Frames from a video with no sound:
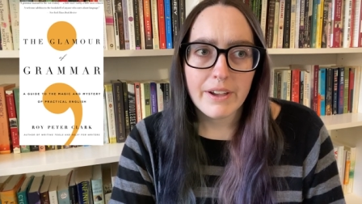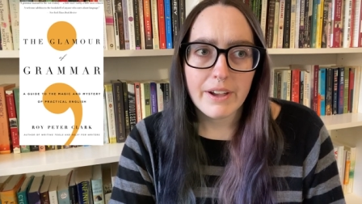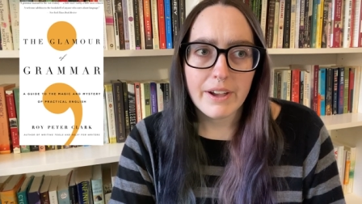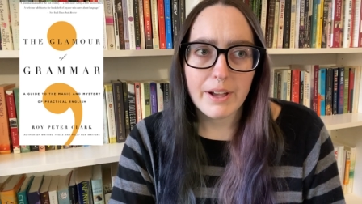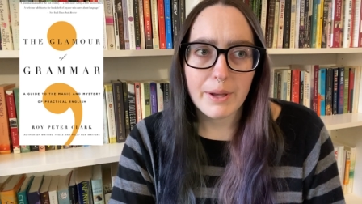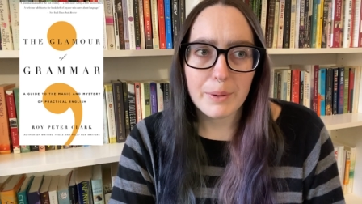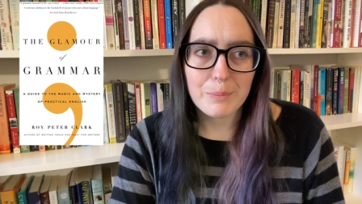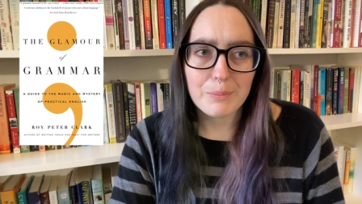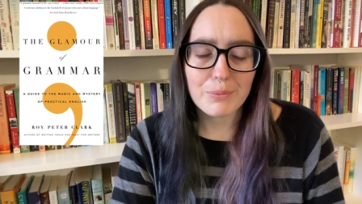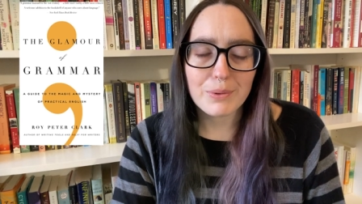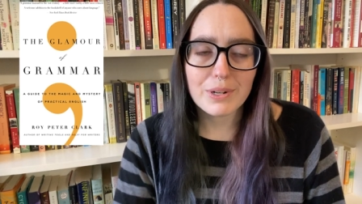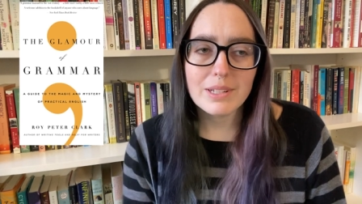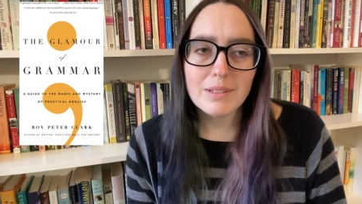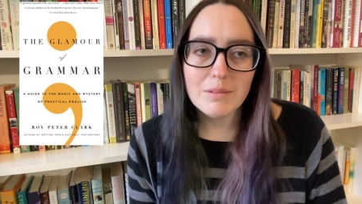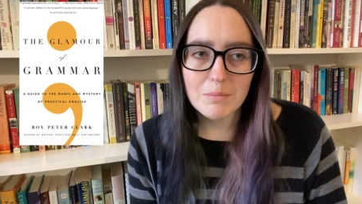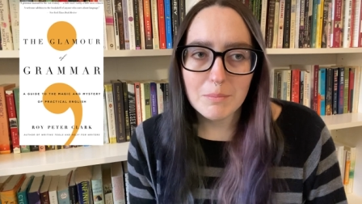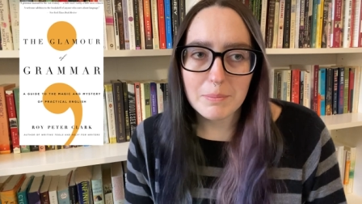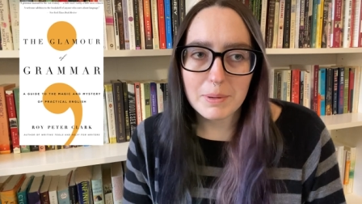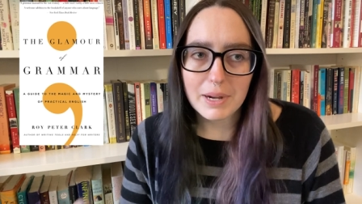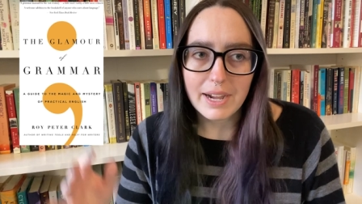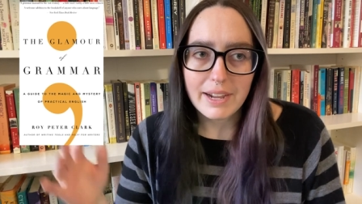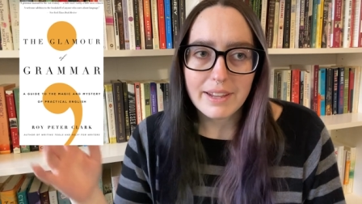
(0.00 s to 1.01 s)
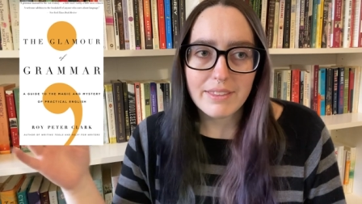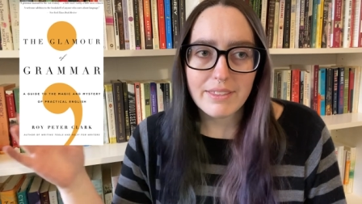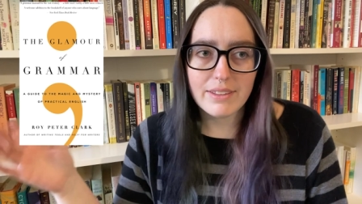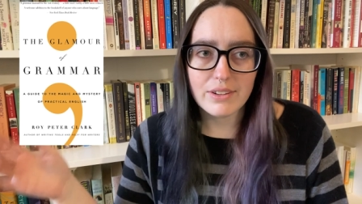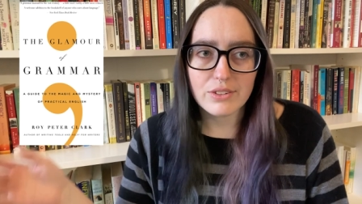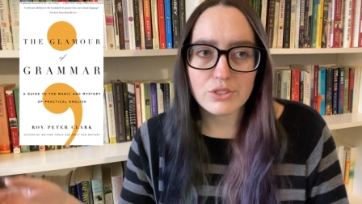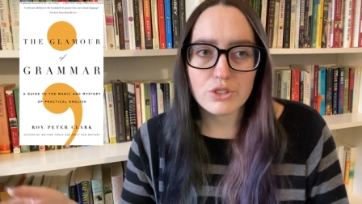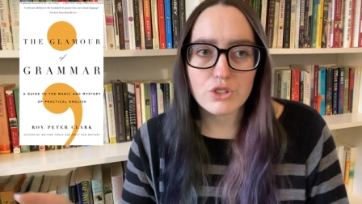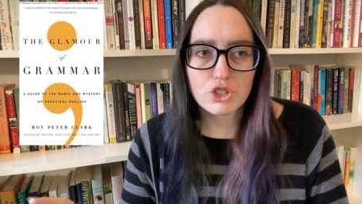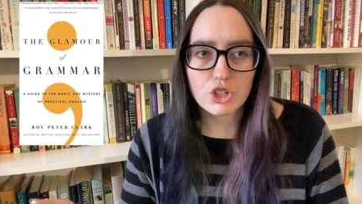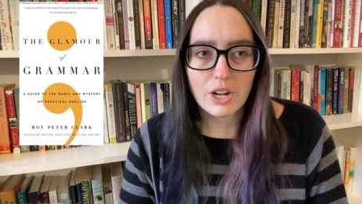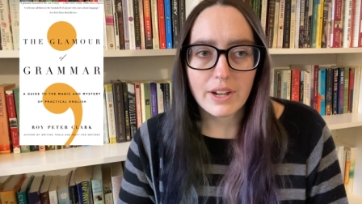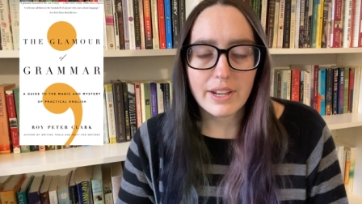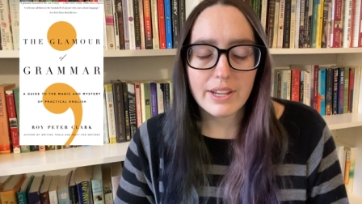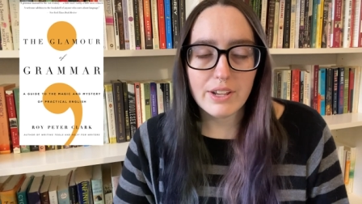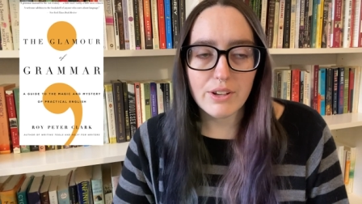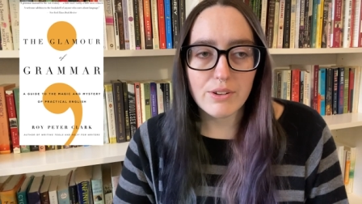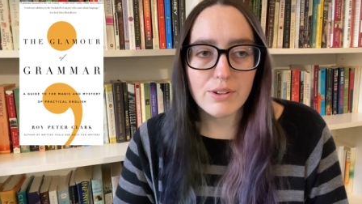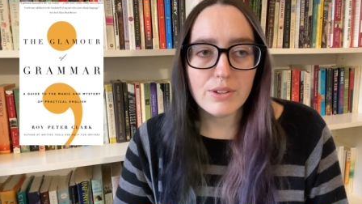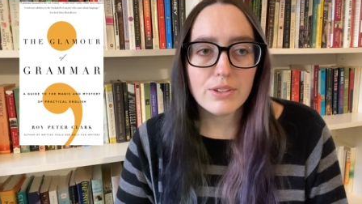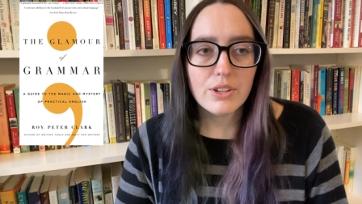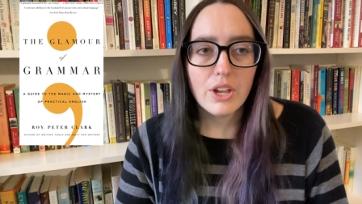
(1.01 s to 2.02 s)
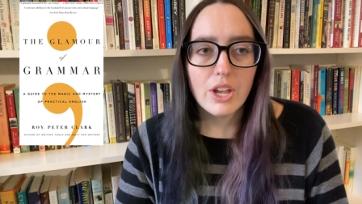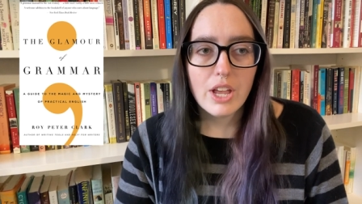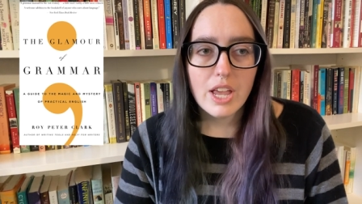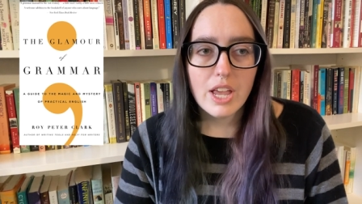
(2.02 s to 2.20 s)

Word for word: um, written by their child